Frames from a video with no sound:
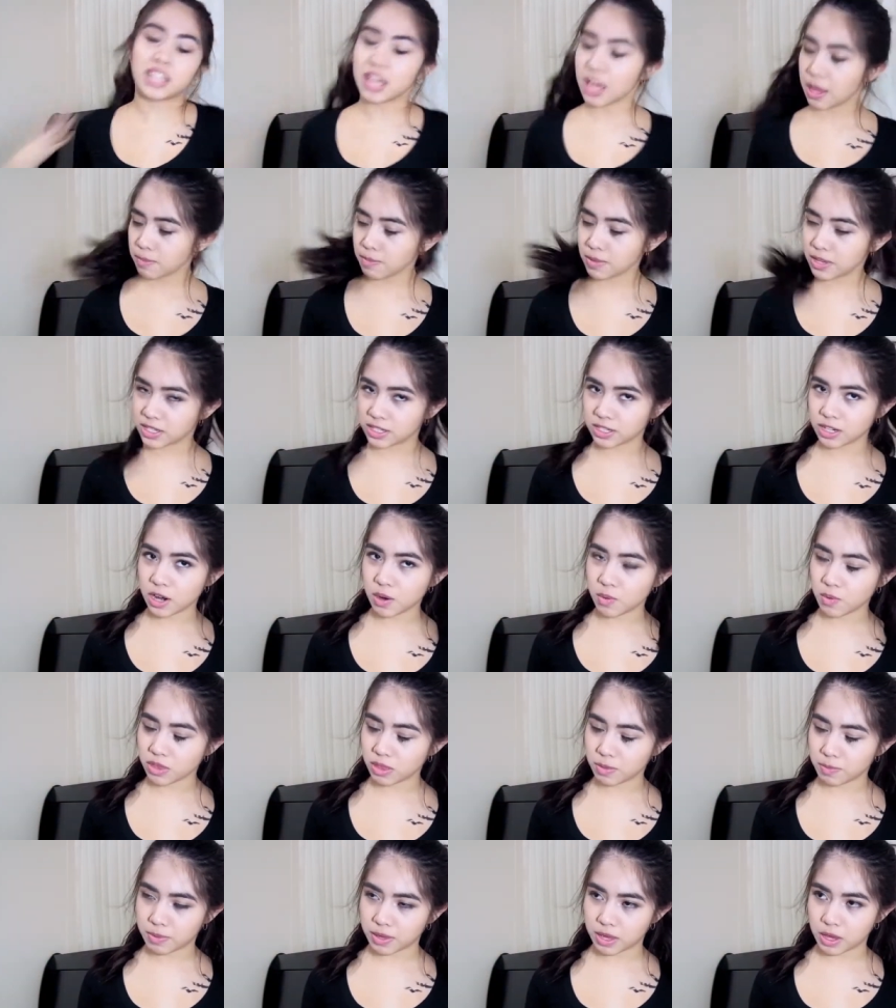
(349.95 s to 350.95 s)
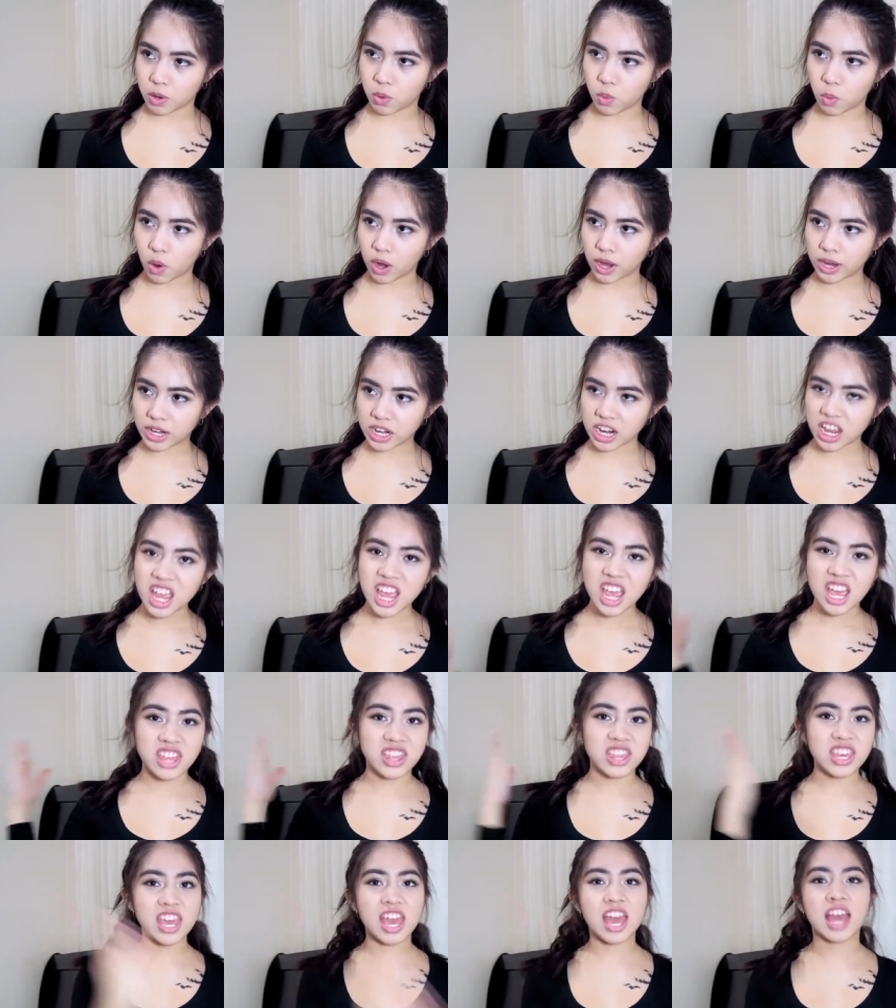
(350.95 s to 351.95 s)
Let me start with the big one,
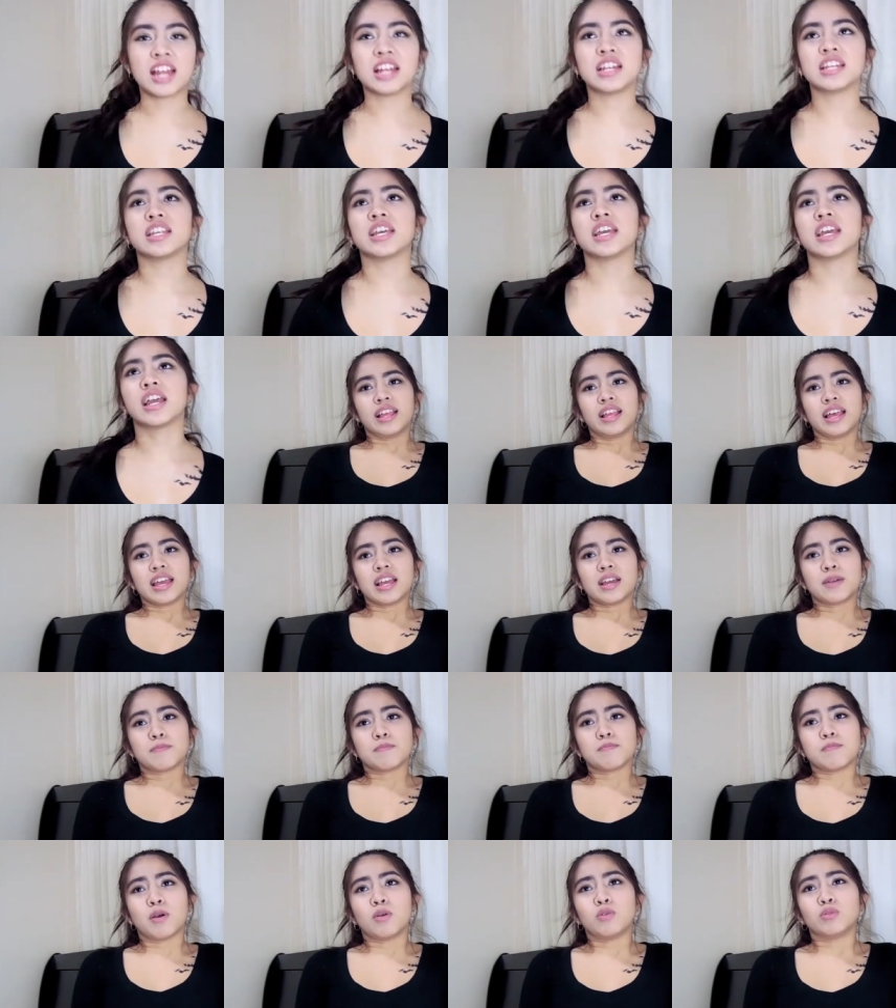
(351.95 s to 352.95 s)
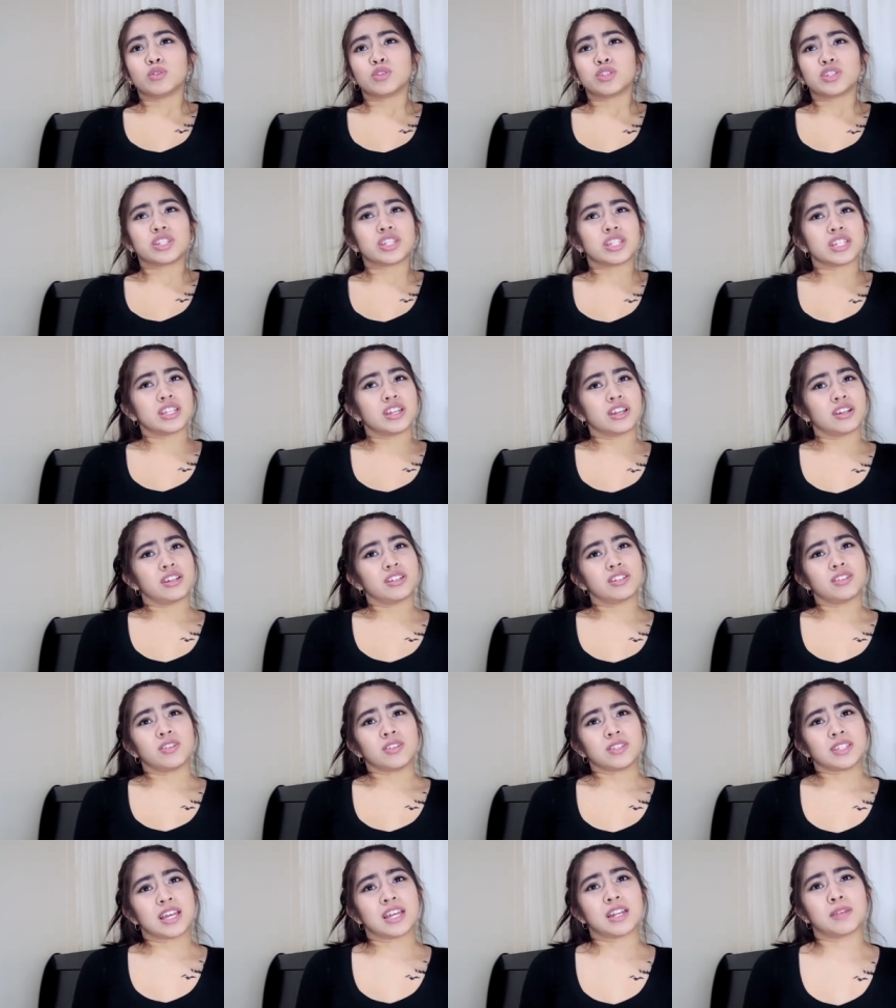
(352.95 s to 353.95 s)
the ending. Like most young
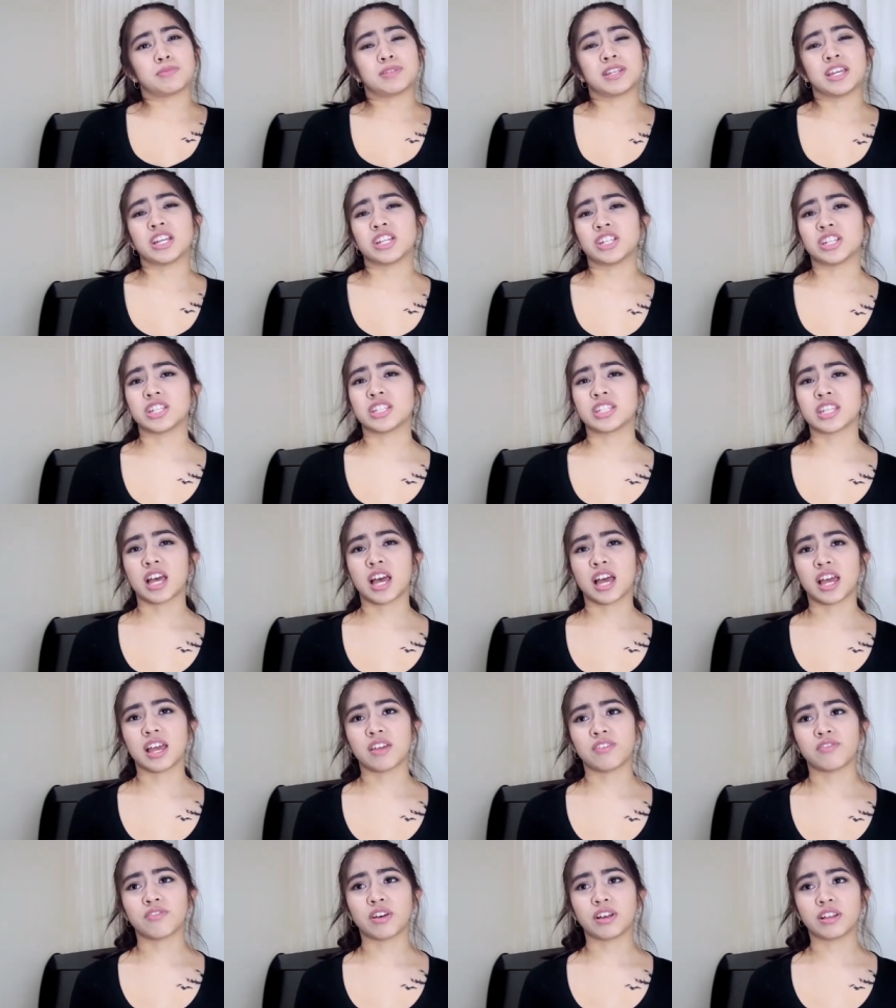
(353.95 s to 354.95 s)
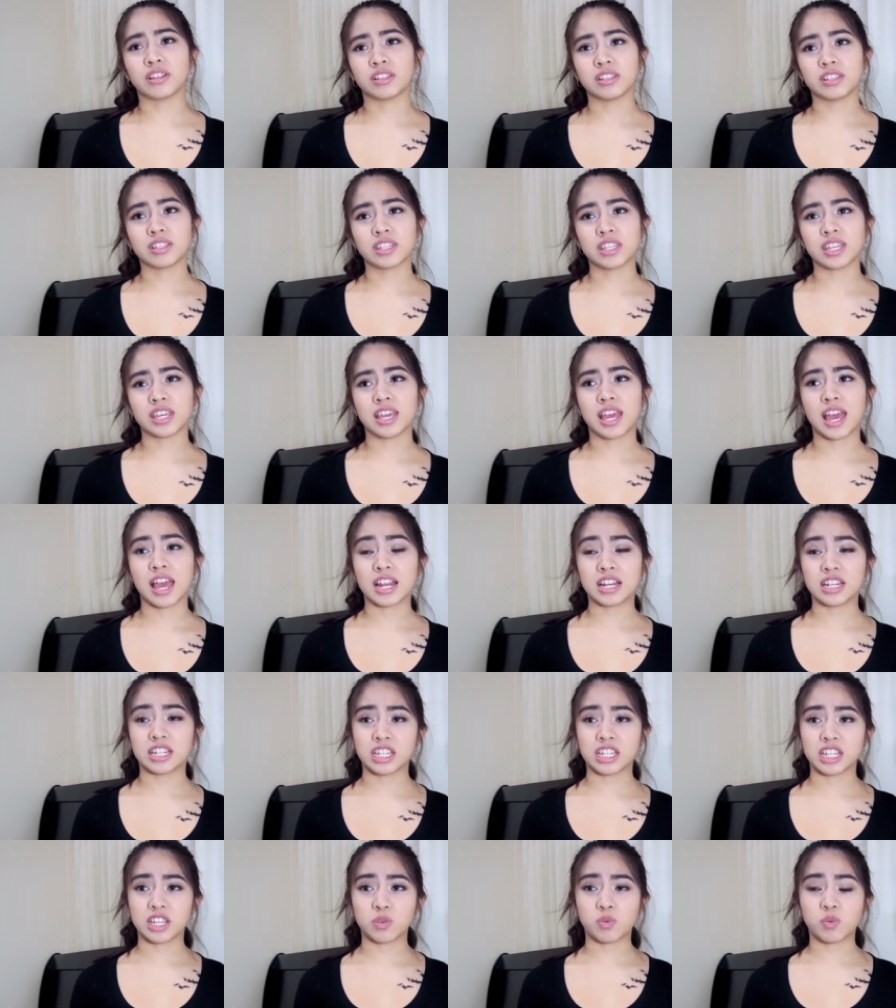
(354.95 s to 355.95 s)
adult adaptations, I felt the
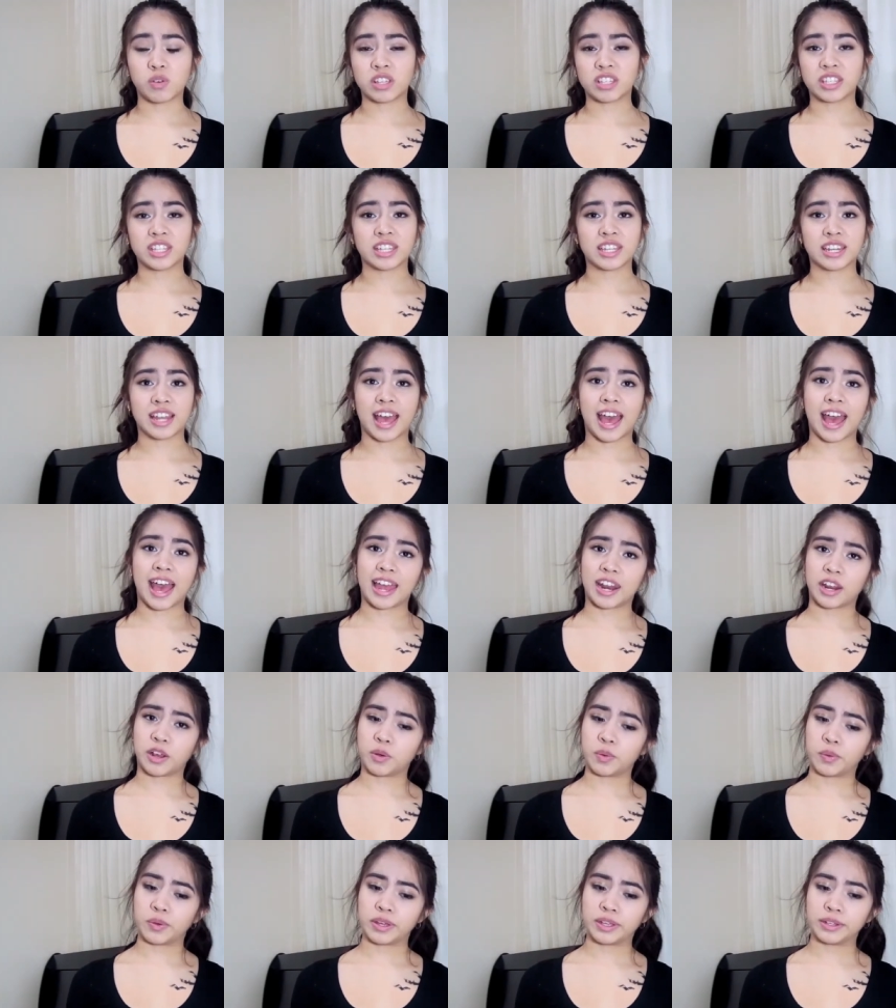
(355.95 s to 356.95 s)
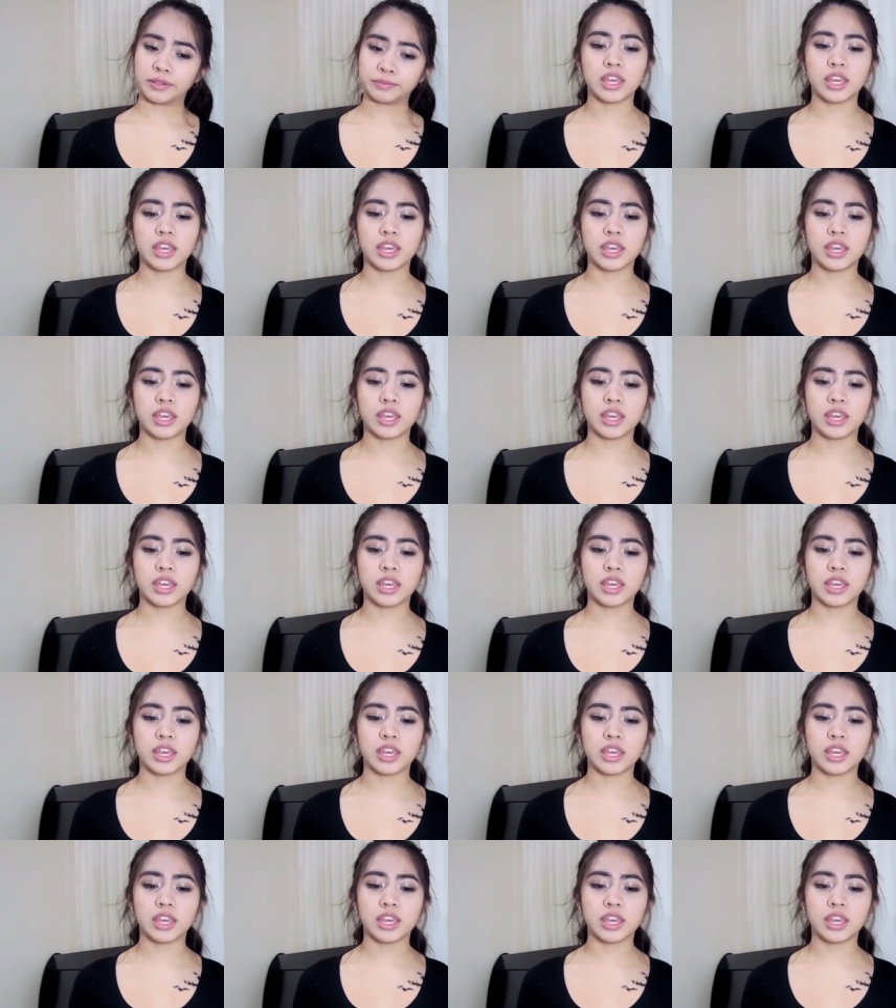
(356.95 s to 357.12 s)
ending was inadequate.